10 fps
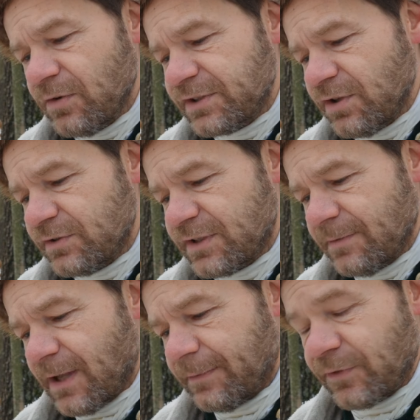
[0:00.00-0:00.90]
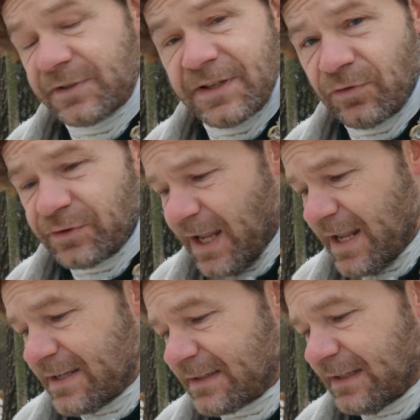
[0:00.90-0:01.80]
it snowed sometimes for several
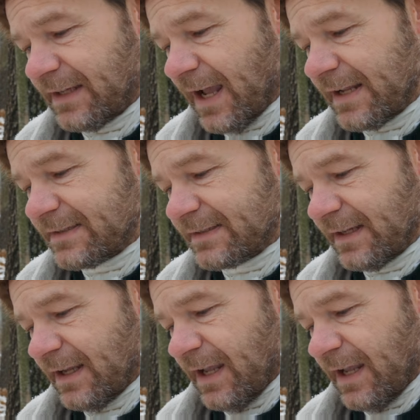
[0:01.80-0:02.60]
days and nights,